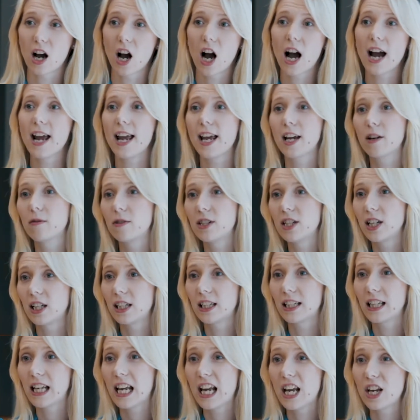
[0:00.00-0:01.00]
high equity
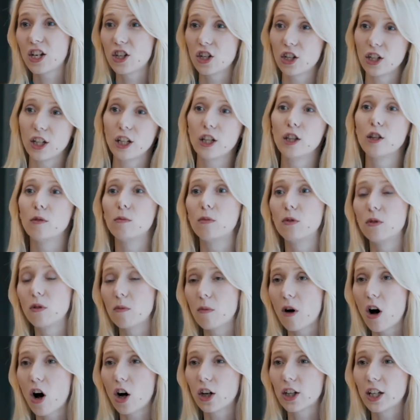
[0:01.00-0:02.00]
allocation in the bull
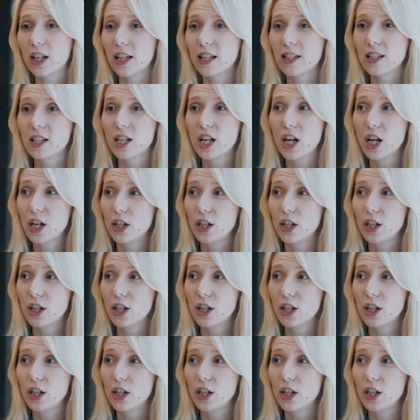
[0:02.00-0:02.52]
market